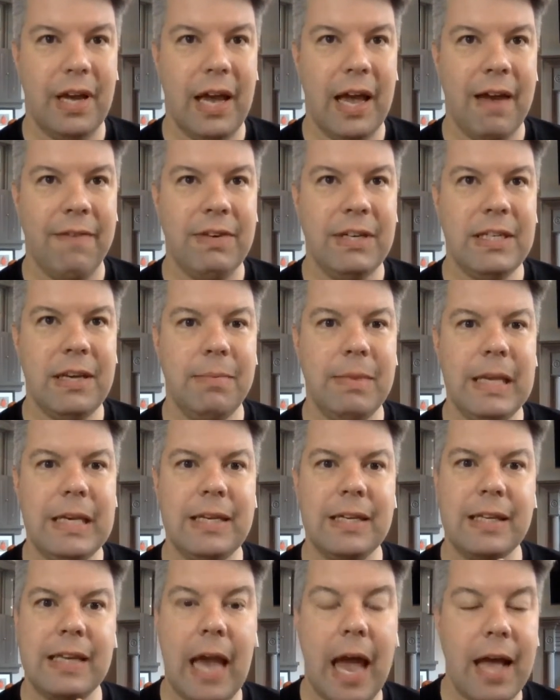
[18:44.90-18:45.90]
every time they
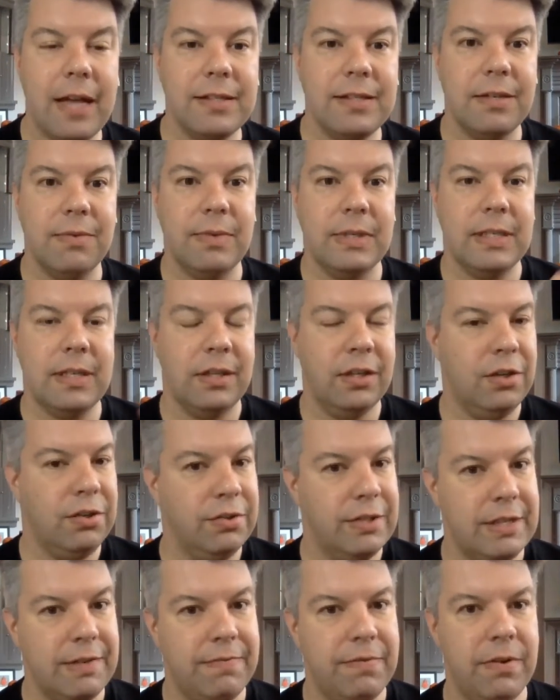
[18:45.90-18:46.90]
did cats, it was a
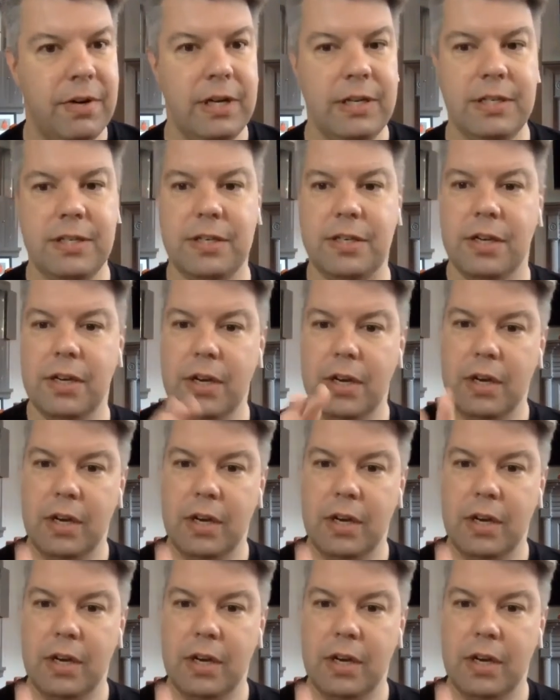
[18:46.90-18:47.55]
little different.